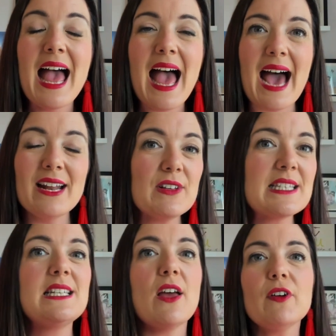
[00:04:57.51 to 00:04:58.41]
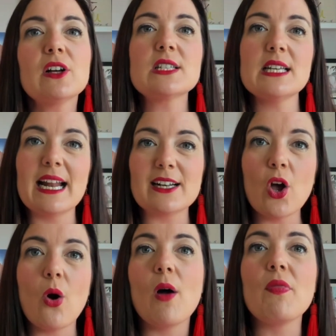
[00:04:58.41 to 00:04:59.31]
And if it's difficult to let
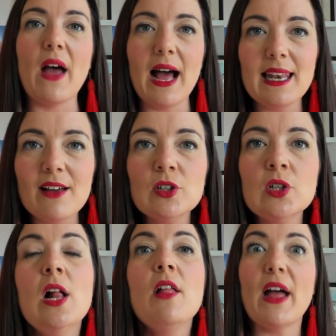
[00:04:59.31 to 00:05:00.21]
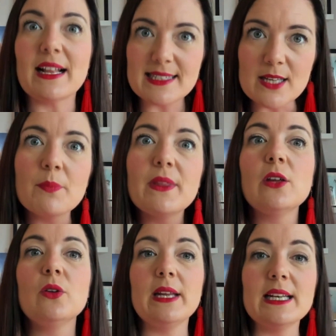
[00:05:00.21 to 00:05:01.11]
go on that level, that's something
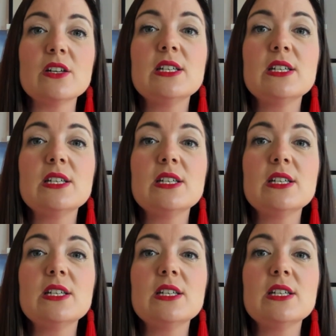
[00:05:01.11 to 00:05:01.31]
you need to